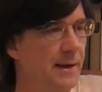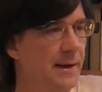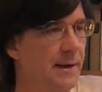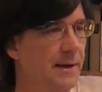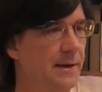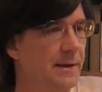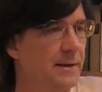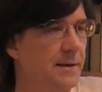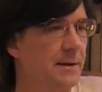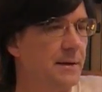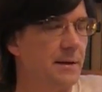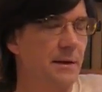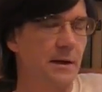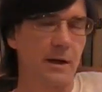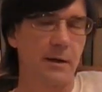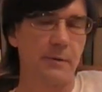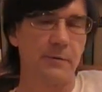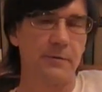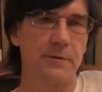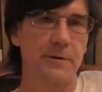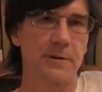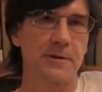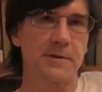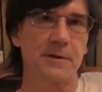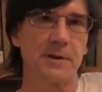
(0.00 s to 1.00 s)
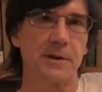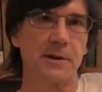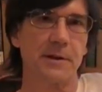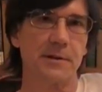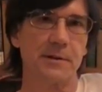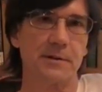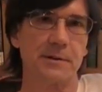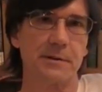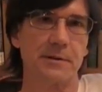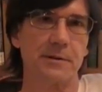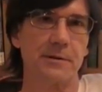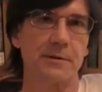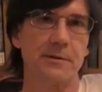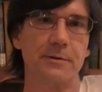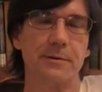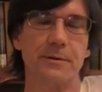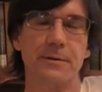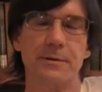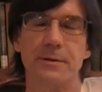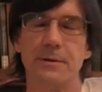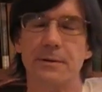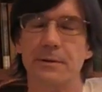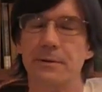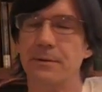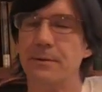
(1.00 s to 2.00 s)
And then it kept fixing
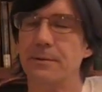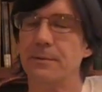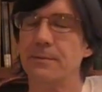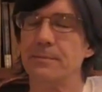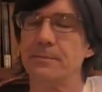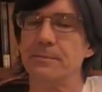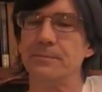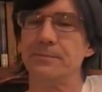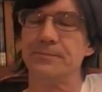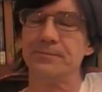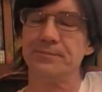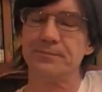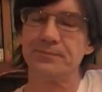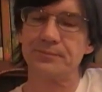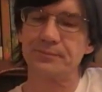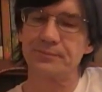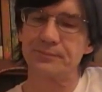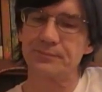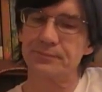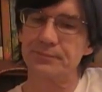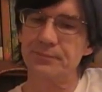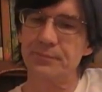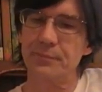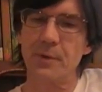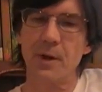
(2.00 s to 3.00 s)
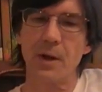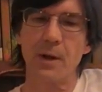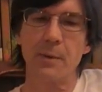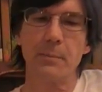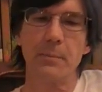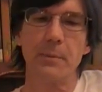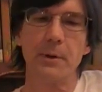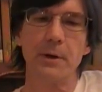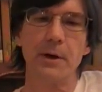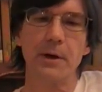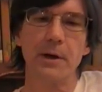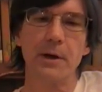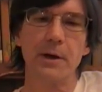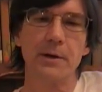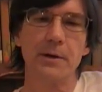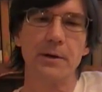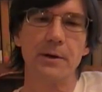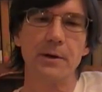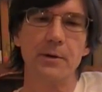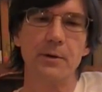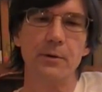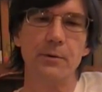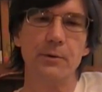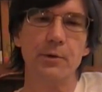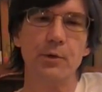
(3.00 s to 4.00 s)
itself. But
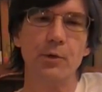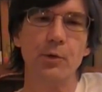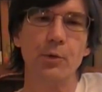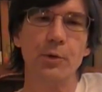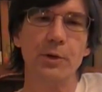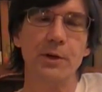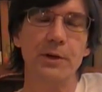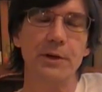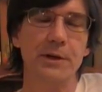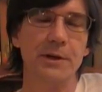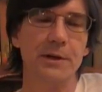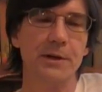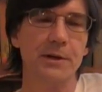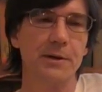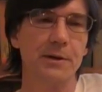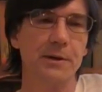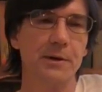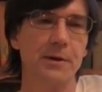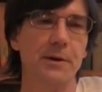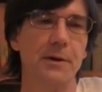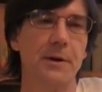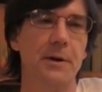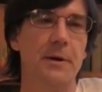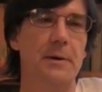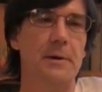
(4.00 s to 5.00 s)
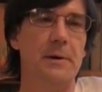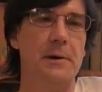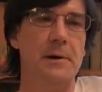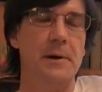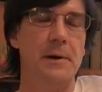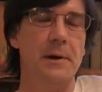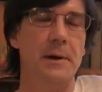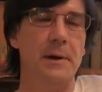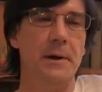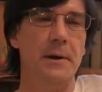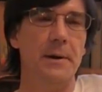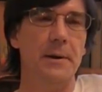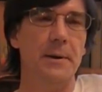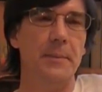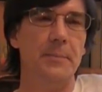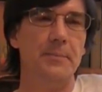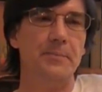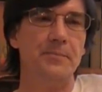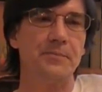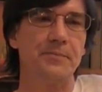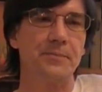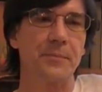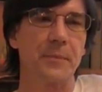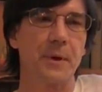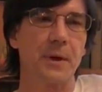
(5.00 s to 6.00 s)
over the weekend,
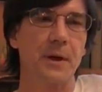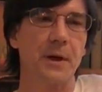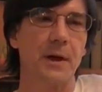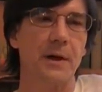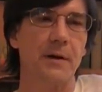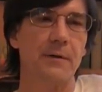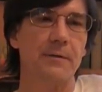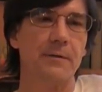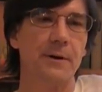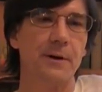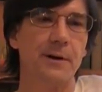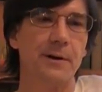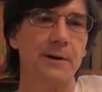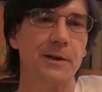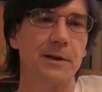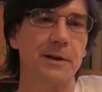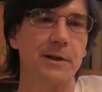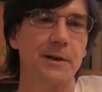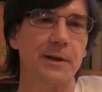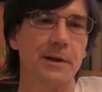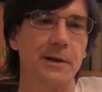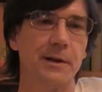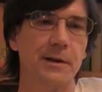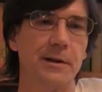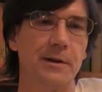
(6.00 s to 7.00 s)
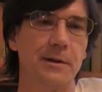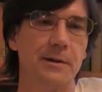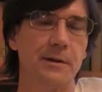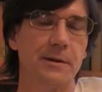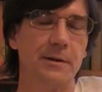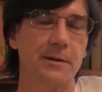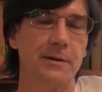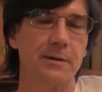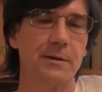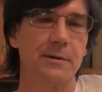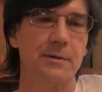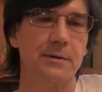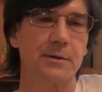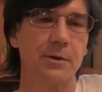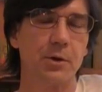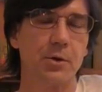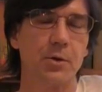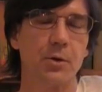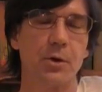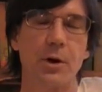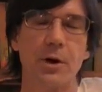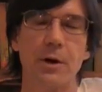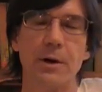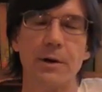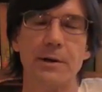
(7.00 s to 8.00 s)
I finally got a
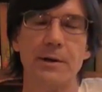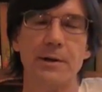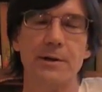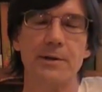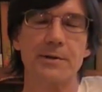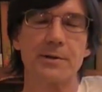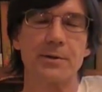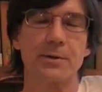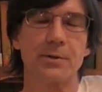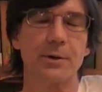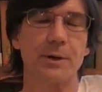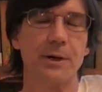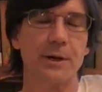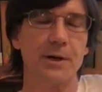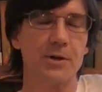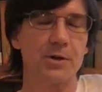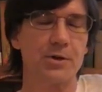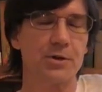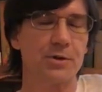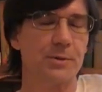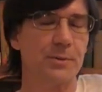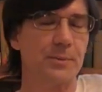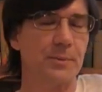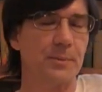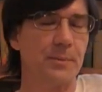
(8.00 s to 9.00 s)
total hard disk crash.